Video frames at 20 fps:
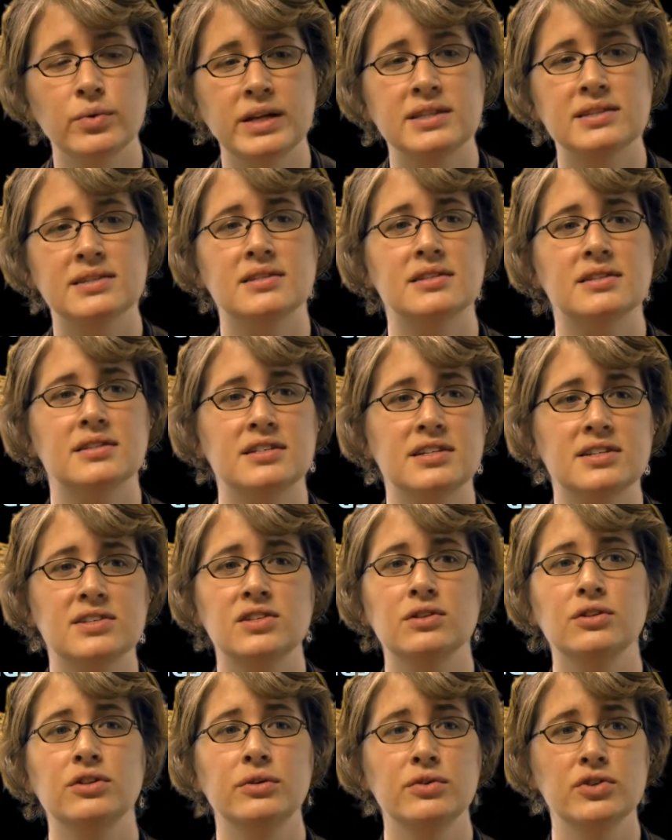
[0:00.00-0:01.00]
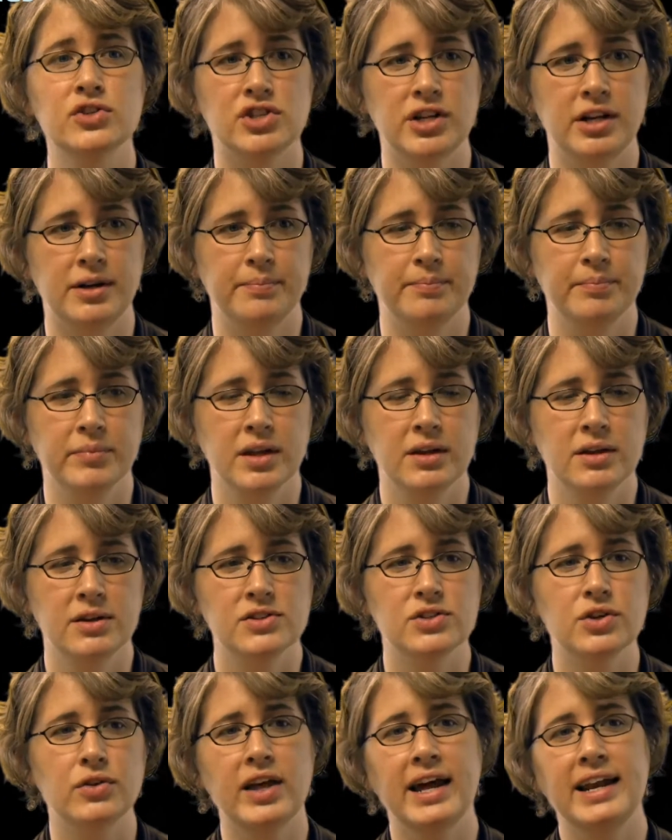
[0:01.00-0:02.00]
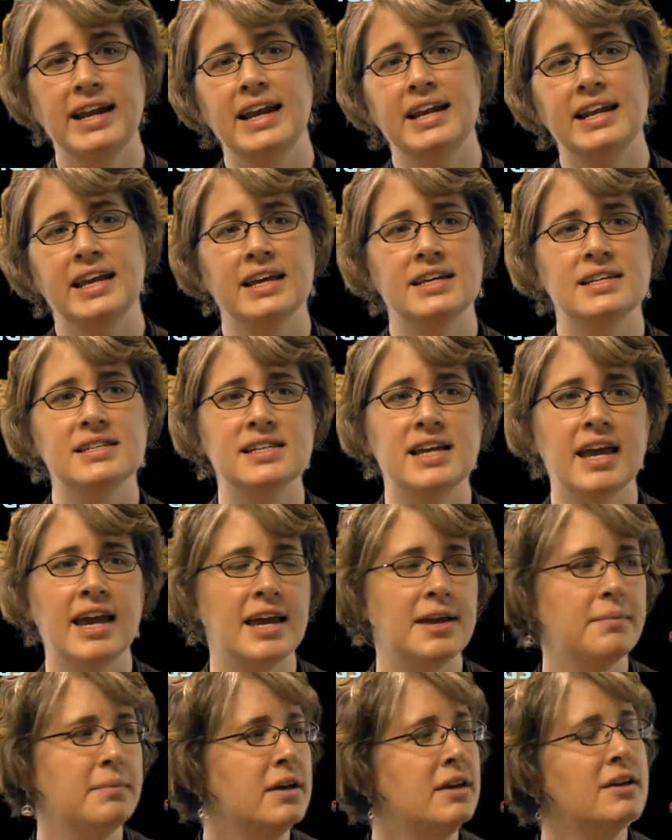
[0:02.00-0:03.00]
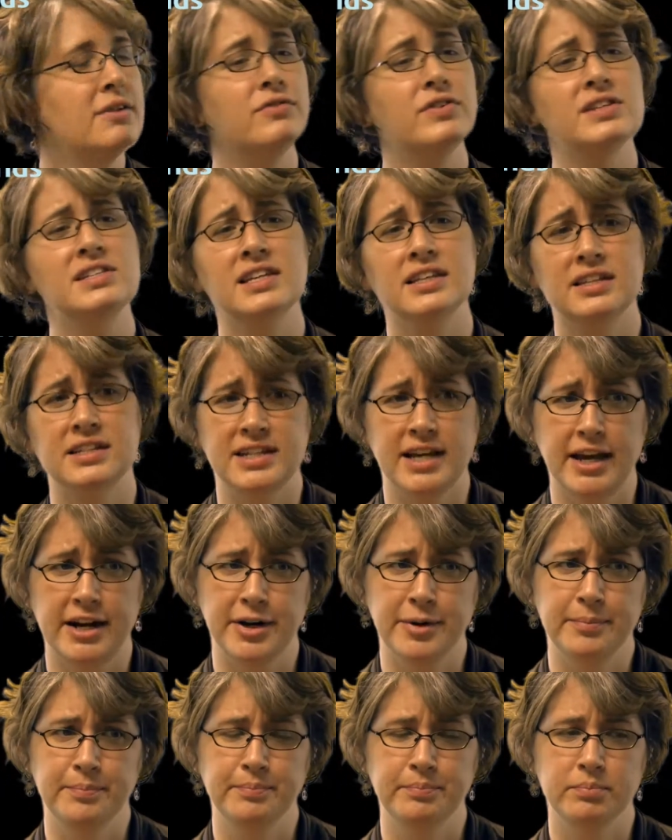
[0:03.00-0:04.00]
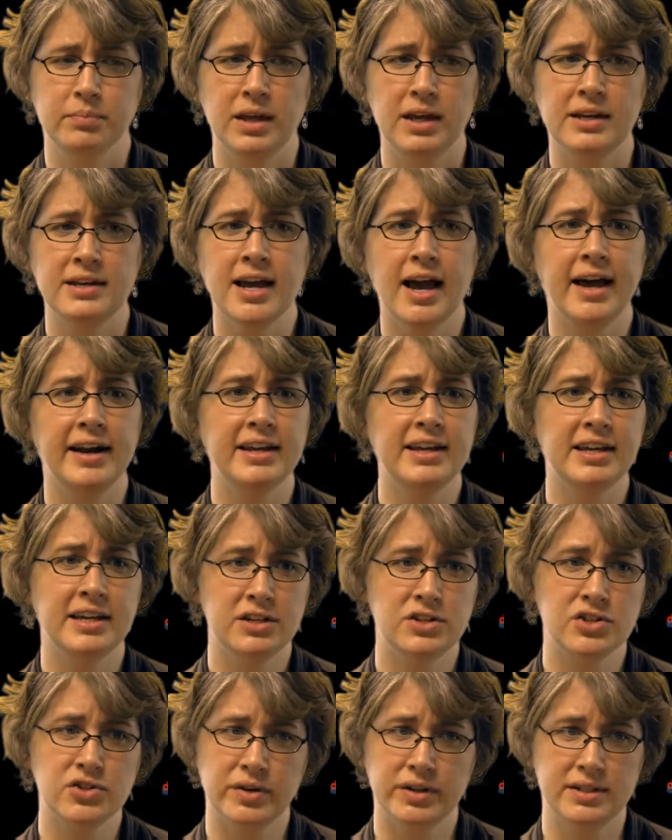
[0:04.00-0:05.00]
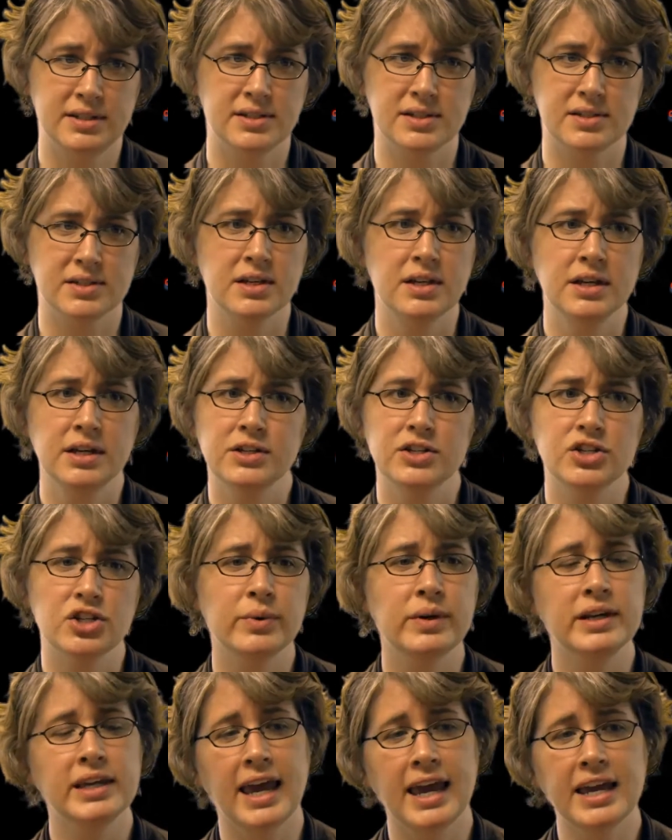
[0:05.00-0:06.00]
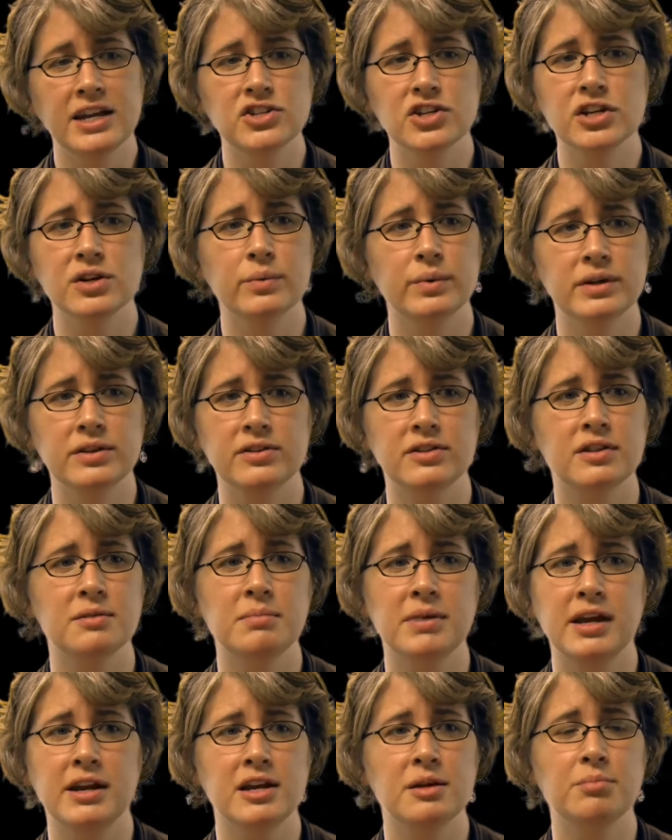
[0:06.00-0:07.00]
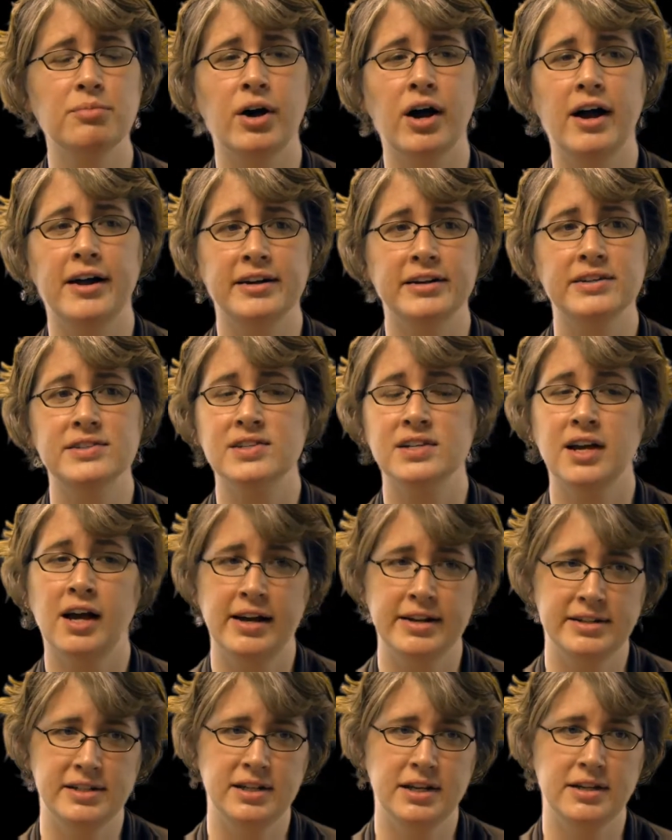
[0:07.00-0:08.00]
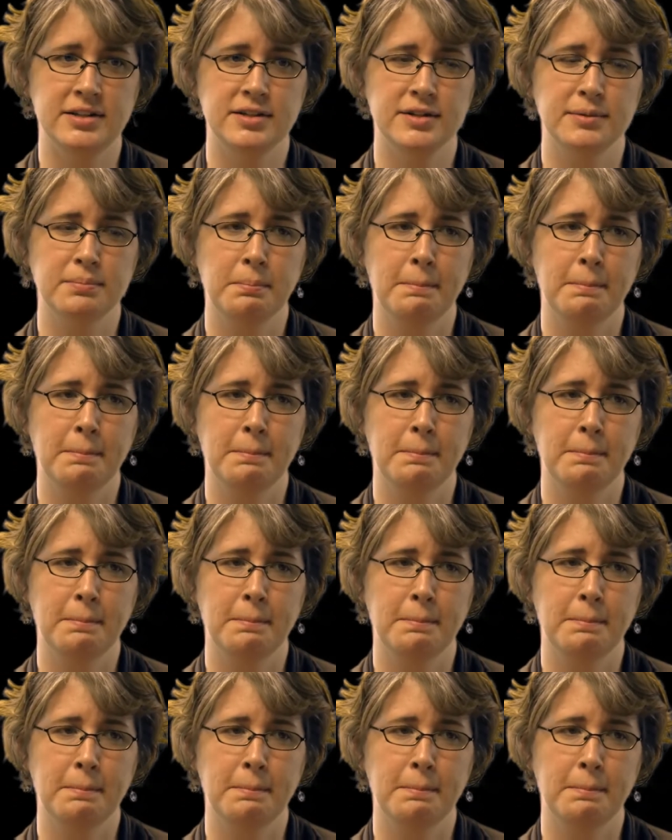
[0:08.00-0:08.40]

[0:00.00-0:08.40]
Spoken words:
its dissolution so that it is a facilitator and not a hindrance to engaging with the media product's content.